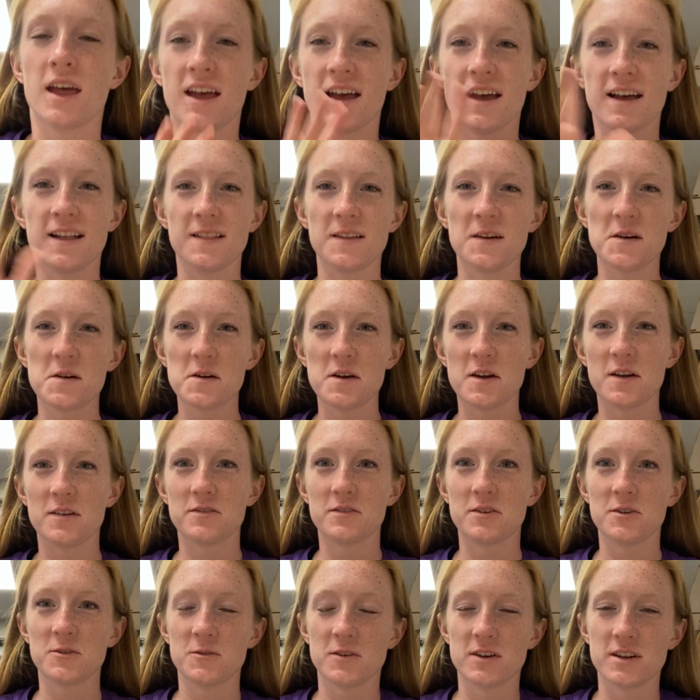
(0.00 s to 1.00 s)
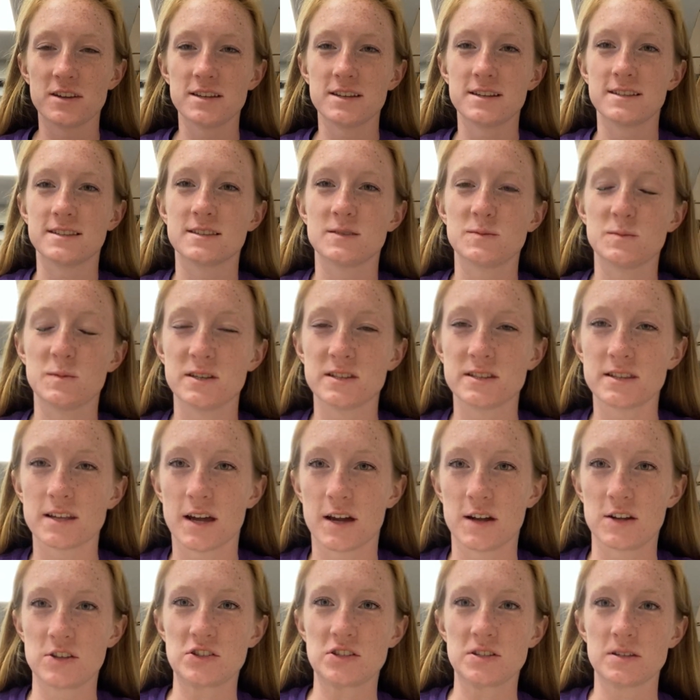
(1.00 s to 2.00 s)
Hello everyone, it's Miss
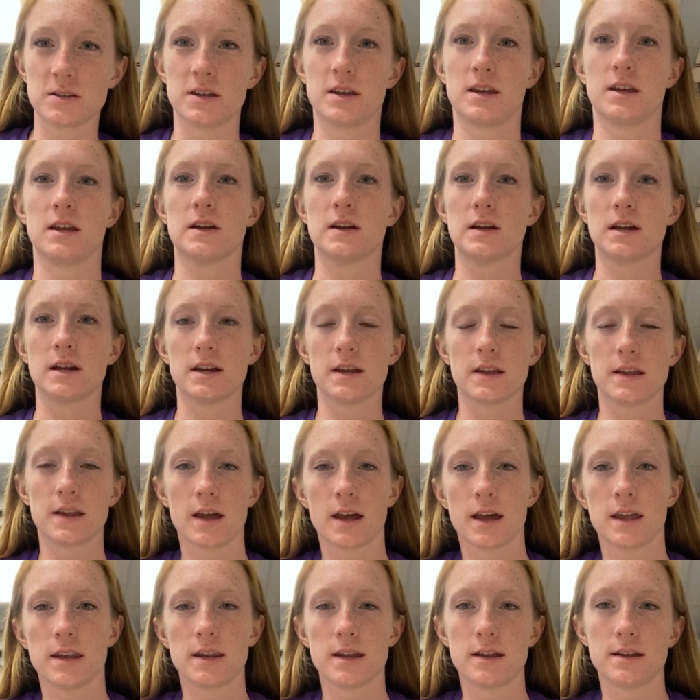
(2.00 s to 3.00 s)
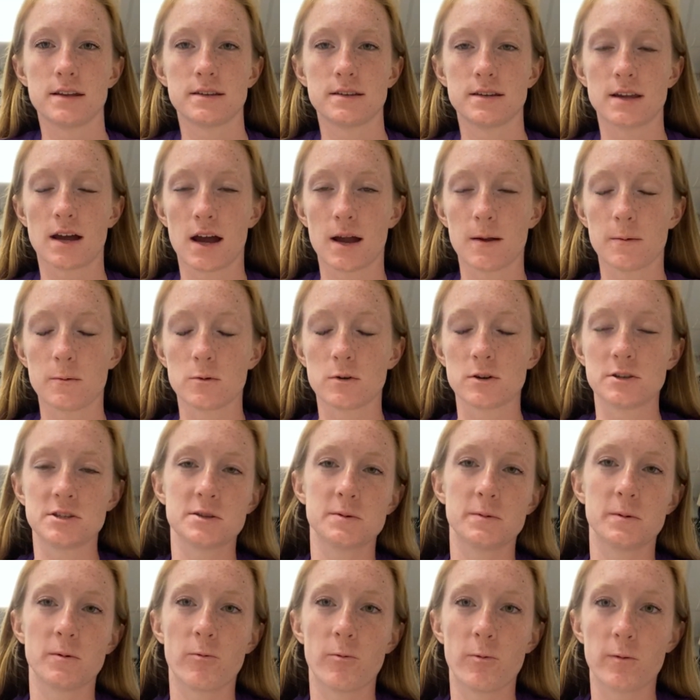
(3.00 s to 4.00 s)
Ashley here again, and I'm going
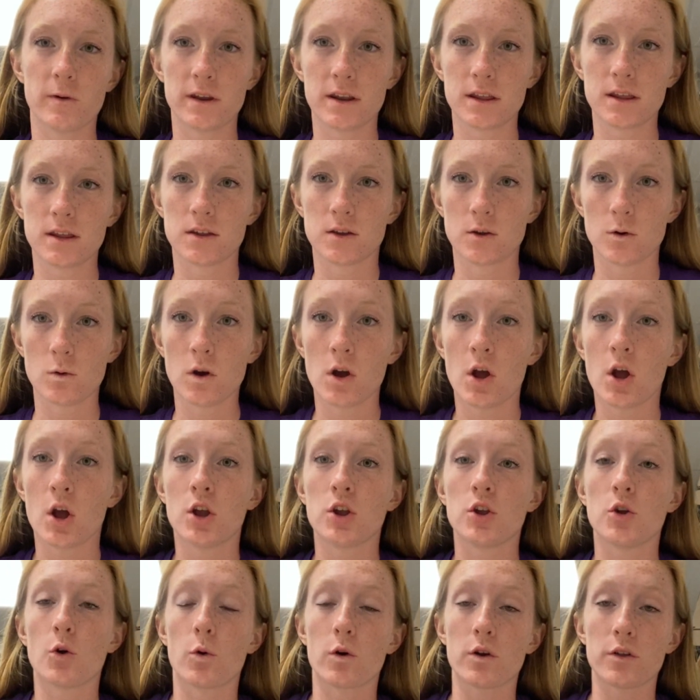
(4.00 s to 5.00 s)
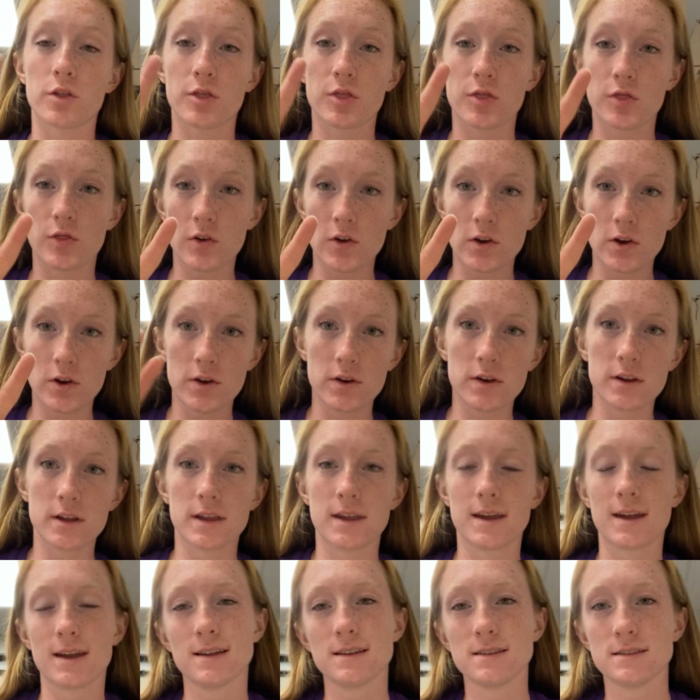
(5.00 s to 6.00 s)
to be reading you your third
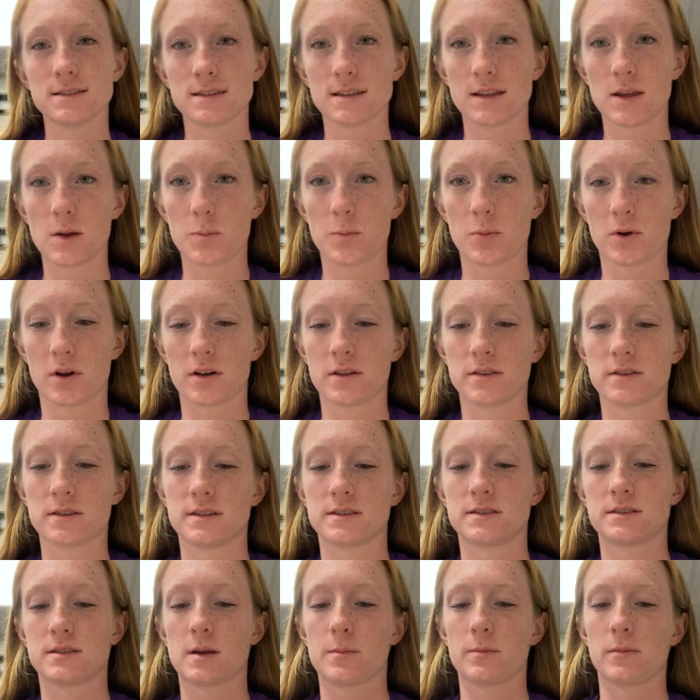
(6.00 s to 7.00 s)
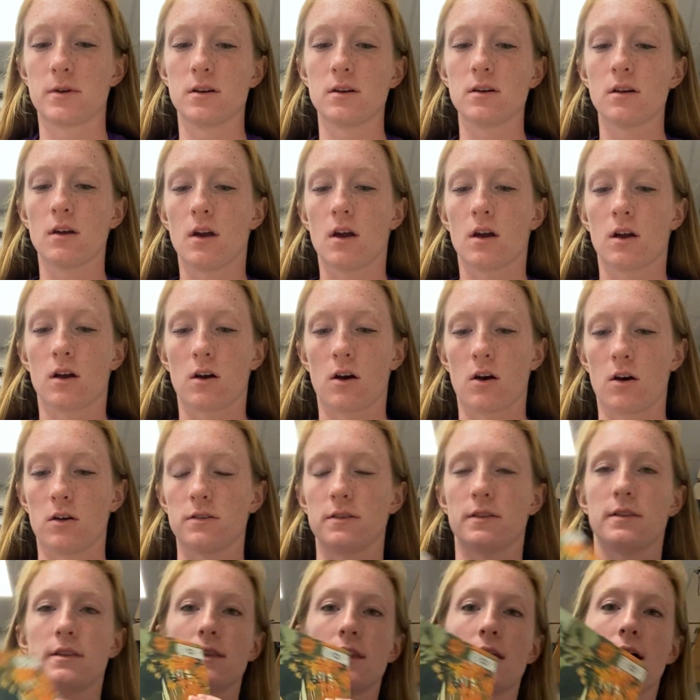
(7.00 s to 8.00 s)
KidzLit book this summer
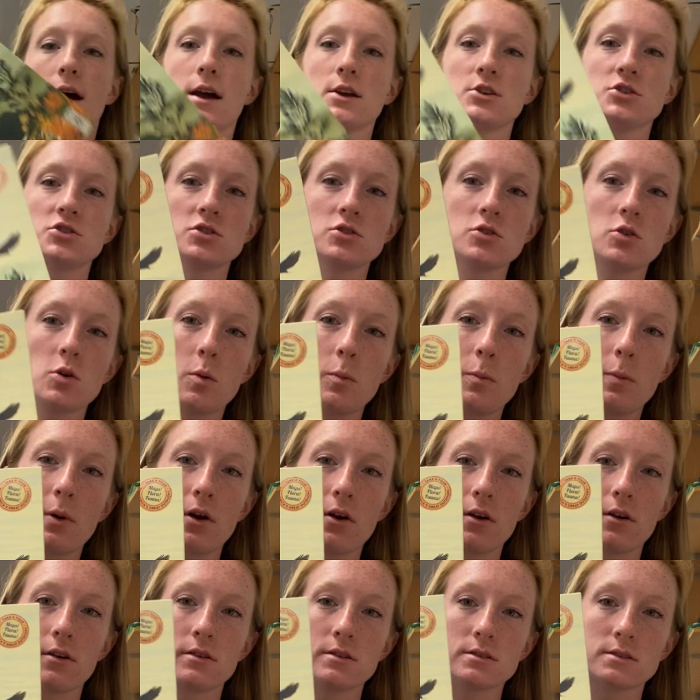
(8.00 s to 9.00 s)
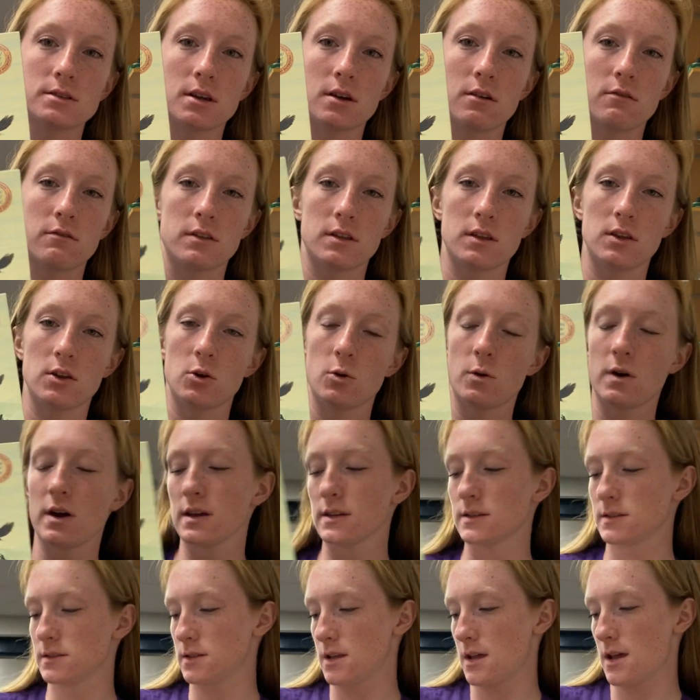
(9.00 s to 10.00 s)
called National Parks of the
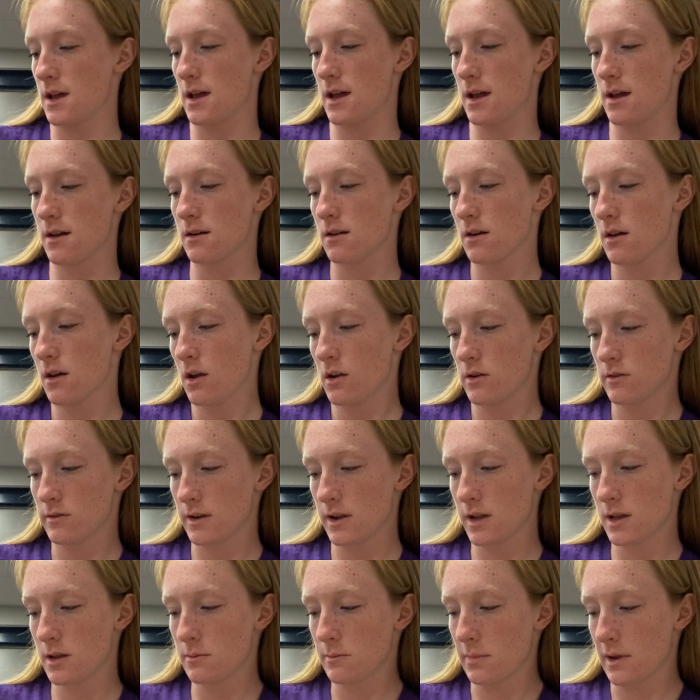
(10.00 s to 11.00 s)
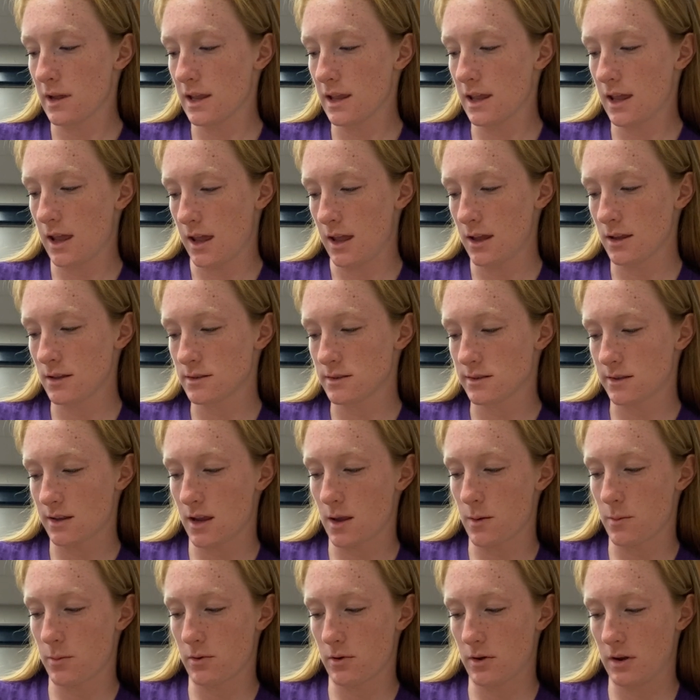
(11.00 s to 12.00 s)
U.S.A, written by Kate
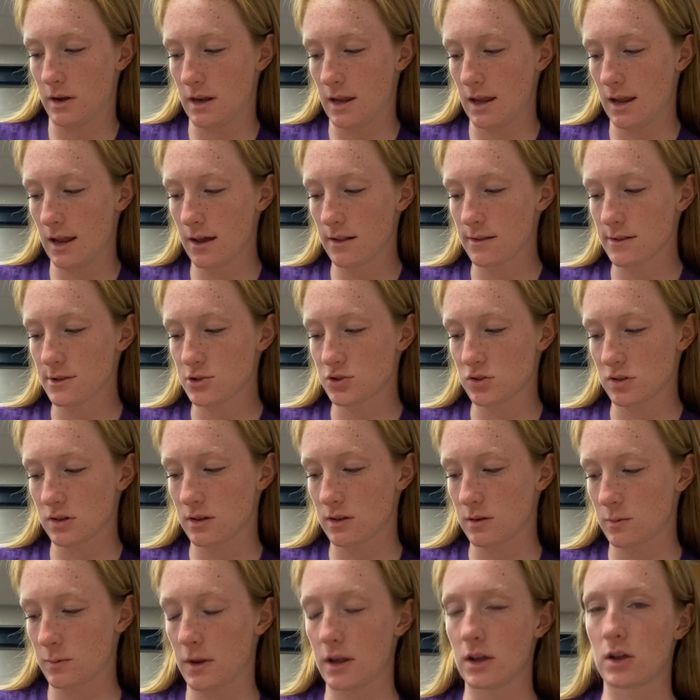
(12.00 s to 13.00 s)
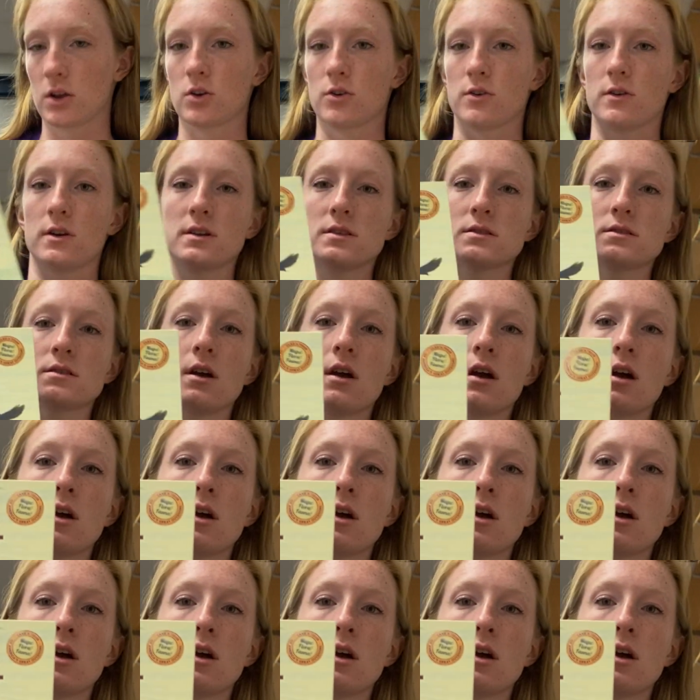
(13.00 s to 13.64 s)
Siber and illustrated by Chris